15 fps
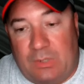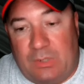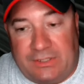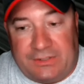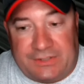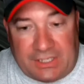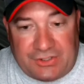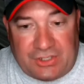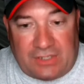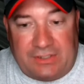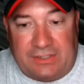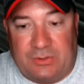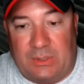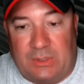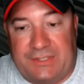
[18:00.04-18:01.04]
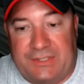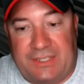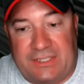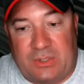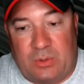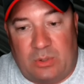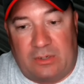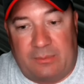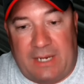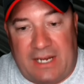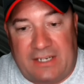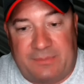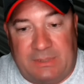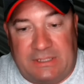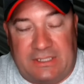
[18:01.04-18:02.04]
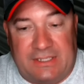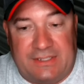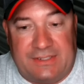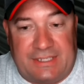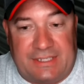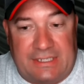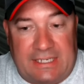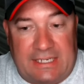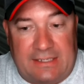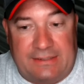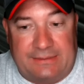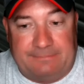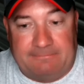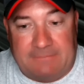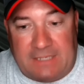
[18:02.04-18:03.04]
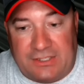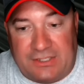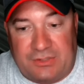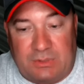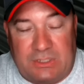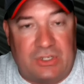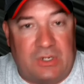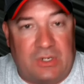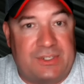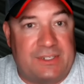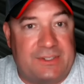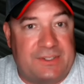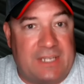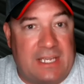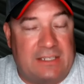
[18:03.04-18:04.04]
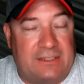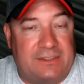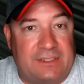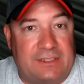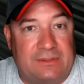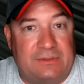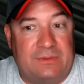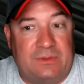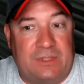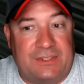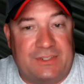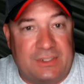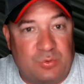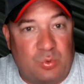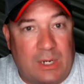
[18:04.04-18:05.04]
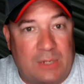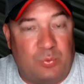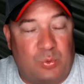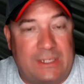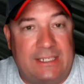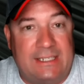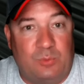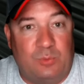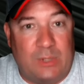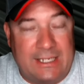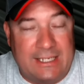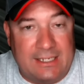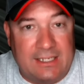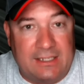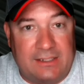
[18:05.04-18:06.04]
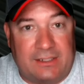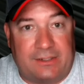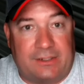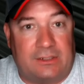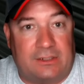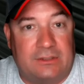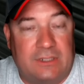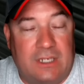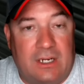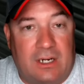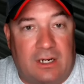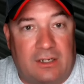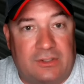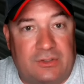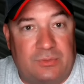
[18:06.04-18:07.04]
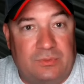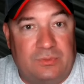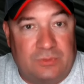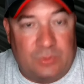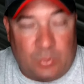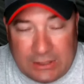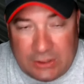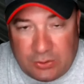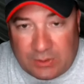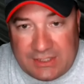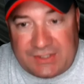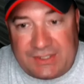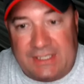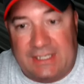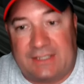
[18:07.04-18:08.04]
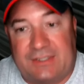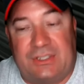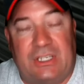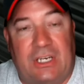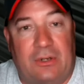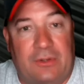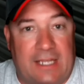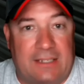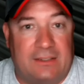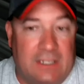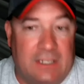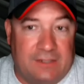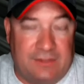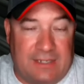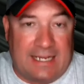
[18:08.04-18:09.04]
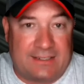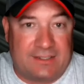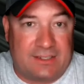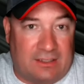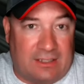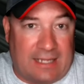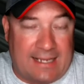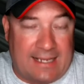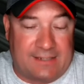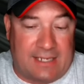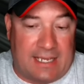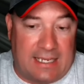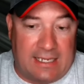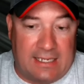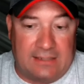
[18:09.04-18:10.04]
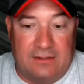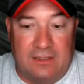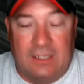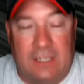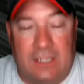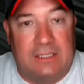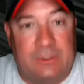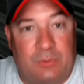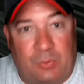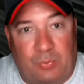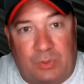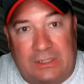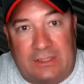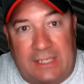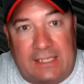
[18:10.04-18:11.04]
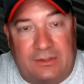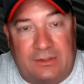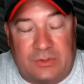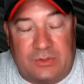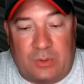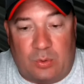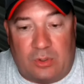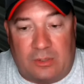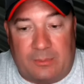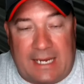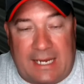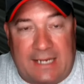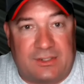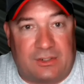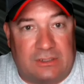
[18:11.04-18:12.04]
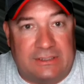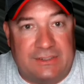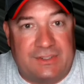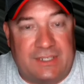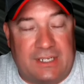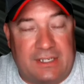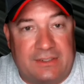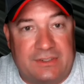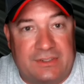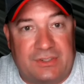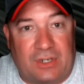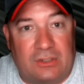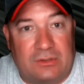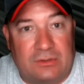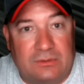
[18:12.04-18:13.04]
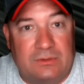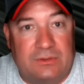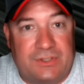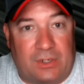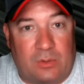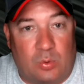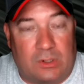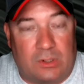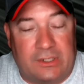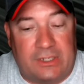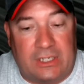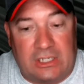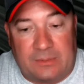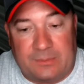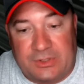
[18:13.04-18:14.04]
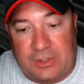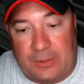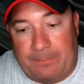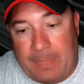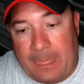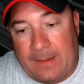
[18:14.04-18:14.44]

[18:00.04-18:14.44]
wanted to touch on the 26 quarterbacks because history shows us that this is when we get in on our 2026, you know, that next class ahead when we land those quarterbacks or at least start working on them. So